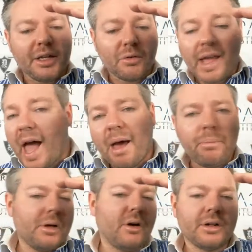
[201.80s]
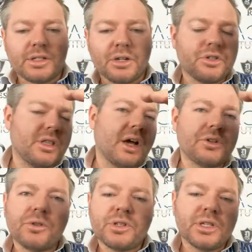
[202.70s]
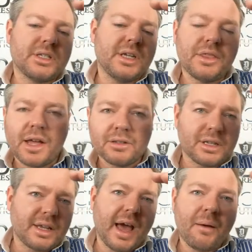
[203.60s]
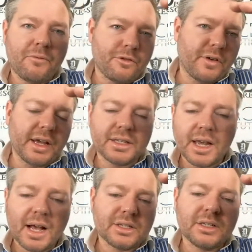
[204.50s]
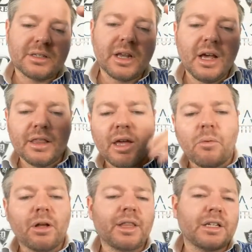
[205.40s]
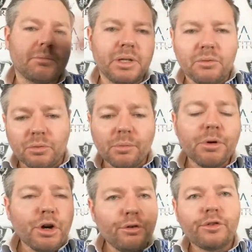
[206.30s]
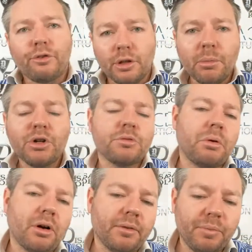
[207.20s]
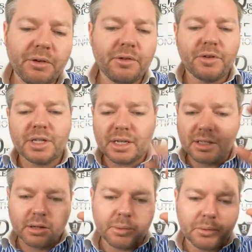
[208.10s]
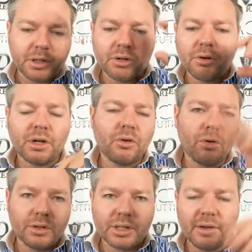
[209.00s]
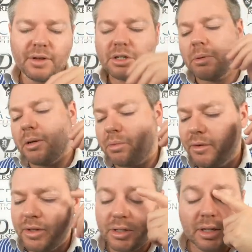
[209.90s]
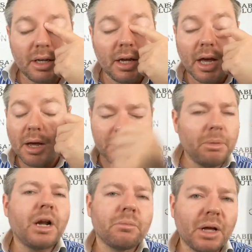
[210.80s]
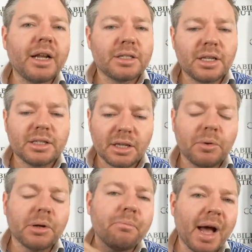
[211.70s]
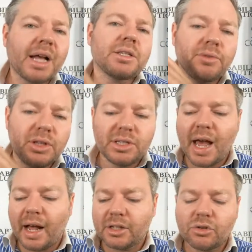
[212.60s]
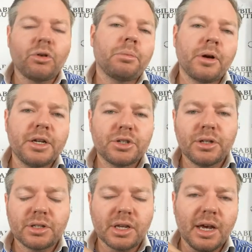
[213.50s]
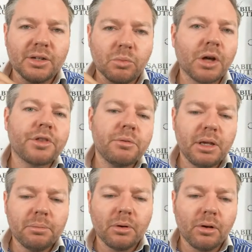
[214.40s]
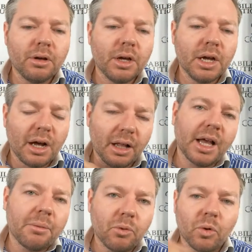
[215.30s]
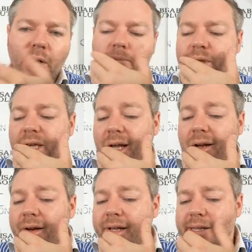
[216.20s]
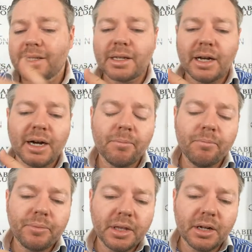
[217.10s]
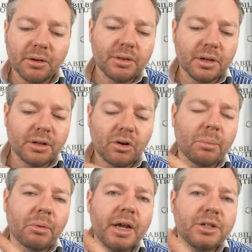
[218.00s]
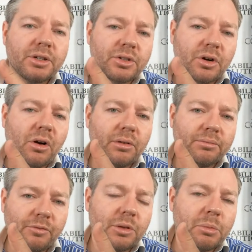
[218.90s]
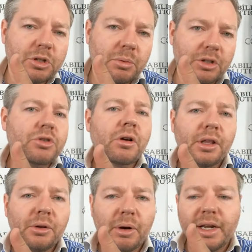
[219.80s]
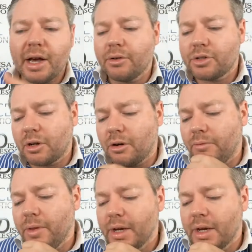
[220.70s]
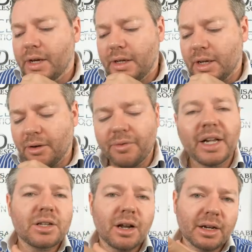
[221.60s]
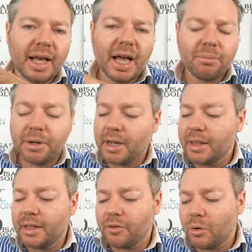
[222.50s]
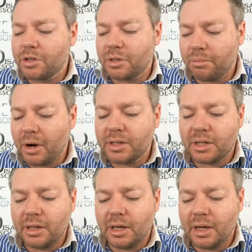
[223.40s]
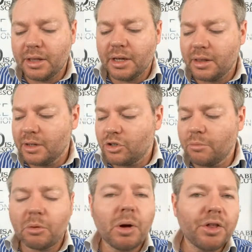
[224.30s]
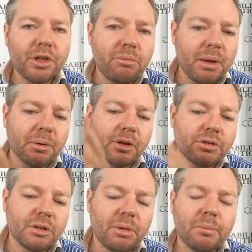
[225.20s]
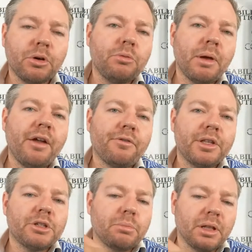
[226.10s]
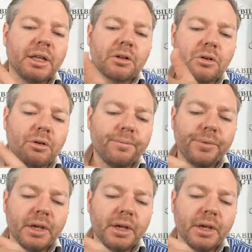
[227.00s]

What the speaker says: cap on essentially the $168,000 cap for FICA taxes. They want that to be removed for the most part, even if it takes a little bit with the donut hole, as they've explained previously. But the bottom line is this: they want to massively tax corporations and wealthy people a lot more. The kicker is, the corporations are all for the most part struggling right now, so you know, that's not going to happen. And then, of course, the president, the super wealthy people, those are the people who pay for these political,